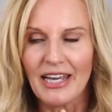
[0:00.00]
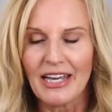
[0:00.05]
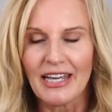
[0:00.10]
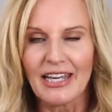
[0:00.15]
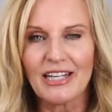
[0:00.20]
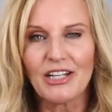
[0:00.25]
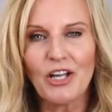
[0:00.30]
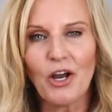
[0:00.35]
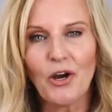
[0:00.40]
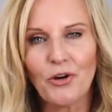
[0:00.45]

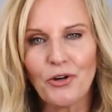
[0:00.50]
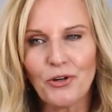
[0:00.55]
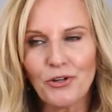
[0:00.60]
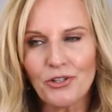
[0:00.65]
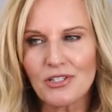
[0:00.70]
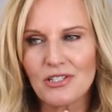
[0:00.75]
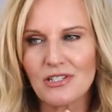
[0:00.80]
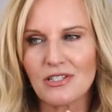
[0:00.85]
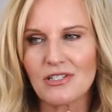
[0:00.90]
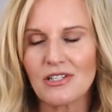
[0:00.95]
It
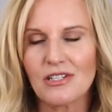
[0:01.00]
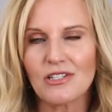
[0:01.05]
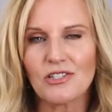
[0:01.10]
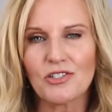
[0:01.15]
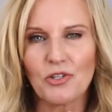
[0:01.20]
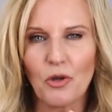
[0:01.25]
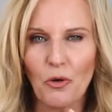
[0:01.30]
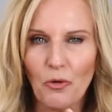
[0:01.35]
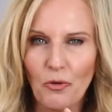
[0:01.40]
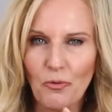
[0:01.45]
hurts
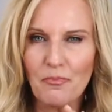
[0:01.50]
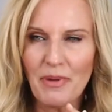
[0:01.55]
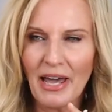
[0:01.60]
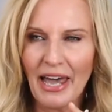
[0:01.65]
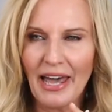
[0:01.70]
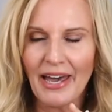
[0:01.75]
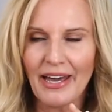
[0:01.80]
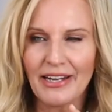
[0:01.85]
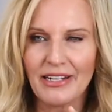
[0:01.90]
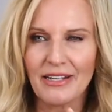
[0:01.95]
so
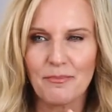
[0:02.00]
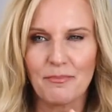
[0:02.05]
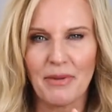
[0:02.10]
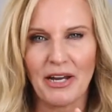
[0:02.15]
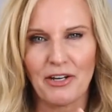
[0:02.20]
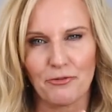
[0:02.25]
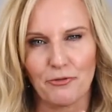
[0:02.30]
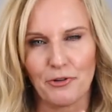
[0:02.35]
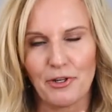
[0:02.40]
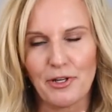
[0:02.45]
bad in my
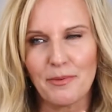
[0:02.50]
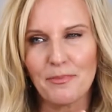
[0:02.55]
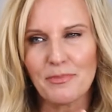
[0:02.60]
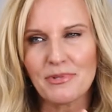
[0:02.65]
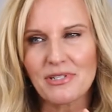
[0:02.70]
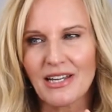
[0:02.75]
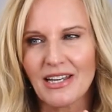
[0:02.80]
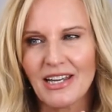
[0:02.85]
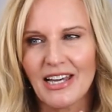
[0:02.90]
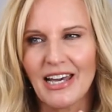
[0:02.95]

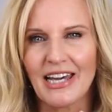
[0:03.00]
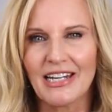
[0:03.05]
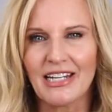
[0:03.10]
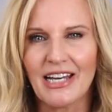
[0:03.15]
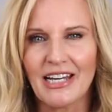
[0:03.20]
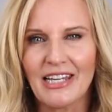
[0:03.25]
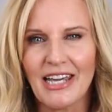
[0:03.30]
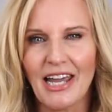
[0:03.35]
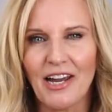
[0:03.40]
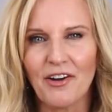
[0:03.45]
ribs, and
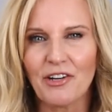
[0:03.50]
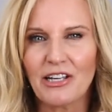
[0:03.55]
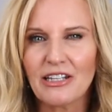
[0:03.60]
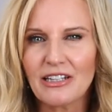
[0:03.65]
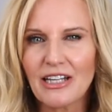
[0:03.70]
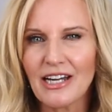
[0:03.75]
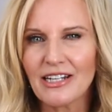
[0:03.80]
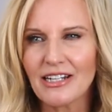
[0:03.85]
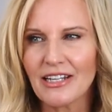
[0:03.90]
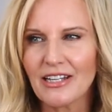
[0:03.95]
I carry a
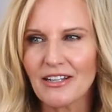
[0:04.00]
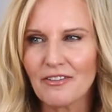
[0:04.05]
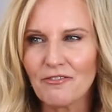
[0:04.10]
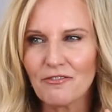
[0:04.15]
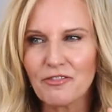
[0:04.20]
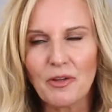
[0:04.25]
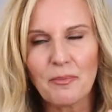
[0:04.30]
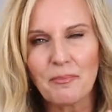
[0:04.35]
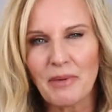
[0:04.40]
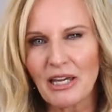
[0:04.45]
lot of
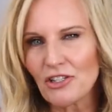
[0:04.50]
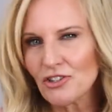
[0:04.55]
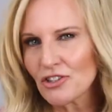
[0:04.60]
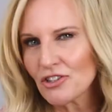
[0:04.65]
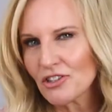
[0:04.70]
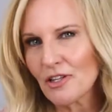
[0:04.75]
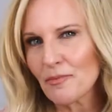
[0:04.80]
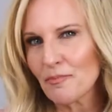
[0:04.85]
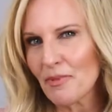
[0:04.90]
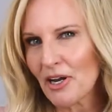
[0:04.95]

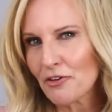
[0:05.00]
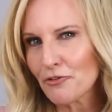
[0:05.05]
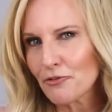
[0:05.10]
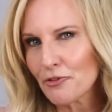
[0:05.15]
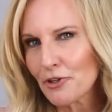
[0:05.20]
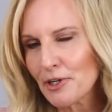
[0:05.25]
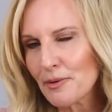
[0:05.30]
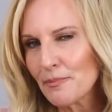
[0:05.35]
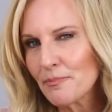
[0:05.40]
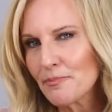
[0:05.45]
inflammation in my
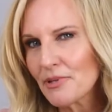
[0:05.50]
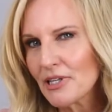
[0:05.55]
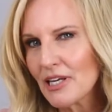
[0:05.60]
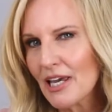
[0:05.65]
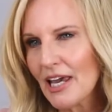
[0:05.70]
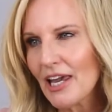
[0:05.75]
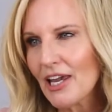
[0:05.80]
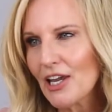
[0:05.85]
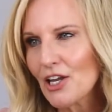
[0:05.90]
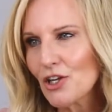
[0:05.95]
rib
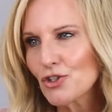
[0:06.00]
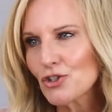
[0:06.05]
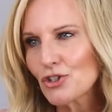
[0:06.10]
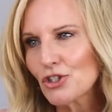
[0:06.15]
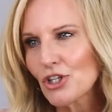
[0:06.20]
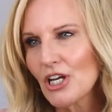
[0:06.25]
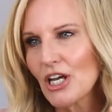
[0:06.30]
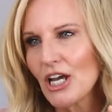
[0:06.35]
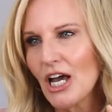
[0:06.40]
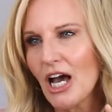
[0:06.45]
cage
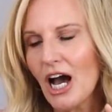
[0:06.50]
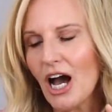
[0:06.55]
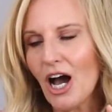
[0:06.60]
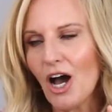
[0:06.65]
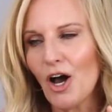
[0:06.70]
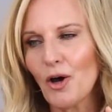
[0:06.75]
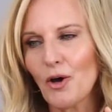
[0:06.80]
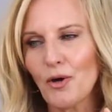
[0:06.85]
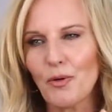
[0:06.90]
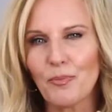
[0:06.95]

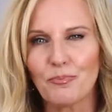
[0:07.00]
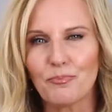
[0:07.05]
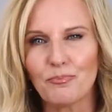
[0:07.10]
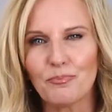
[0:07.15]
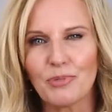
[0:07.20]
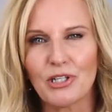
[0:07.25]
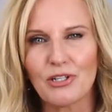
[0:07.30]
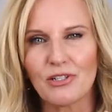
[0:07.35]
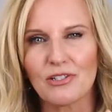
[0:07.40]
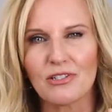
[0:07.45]

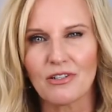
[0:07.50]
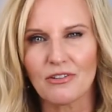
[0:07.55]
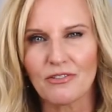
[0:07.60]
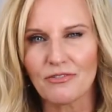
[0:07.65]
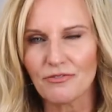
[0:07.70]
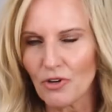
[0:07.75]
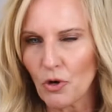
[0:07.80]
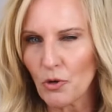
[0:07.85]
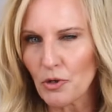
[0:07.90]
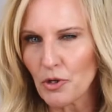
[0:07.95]
because of
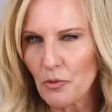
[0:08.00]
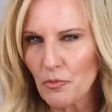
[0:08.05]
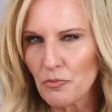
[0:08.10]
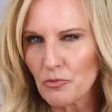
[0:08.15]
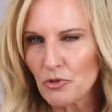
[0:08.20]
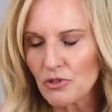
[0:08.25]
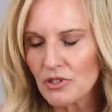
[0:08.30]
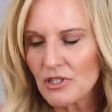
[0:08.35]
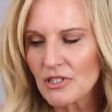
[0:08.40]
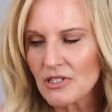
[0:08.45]

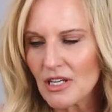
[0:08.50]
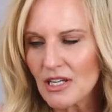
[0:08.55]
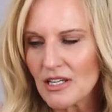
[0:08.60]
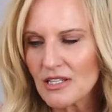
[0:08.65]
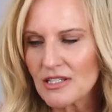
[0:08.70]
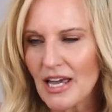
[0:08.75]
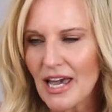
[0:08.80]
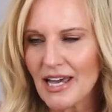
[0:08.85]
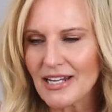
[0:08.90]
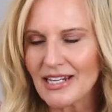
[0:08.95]
autoimmune
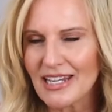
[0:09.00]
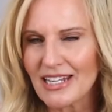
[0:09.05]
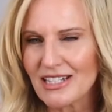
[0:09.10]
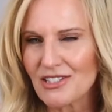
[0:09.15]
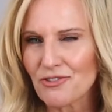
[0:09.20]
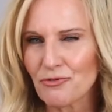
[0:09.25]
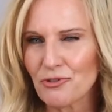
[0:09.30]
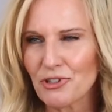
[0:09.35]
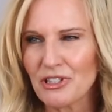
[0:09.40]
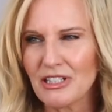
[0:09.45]
disease, and it
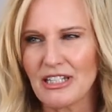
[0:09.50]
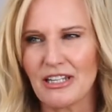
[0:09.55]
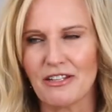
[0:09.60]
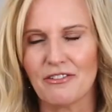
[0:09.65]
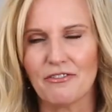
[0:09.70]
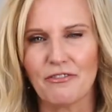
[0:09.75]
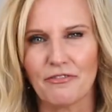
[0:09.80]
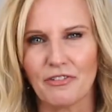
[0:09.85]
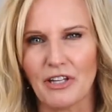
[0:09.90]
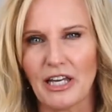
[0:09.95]
gets really
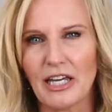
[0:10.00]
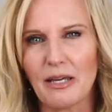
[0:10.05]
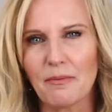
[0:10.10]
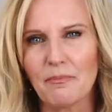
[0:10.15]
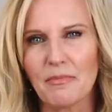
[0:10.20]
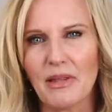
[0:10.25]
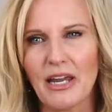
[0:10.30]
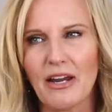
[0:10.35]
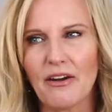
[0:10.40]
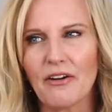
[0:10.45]
inflamed
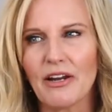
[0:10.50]
there.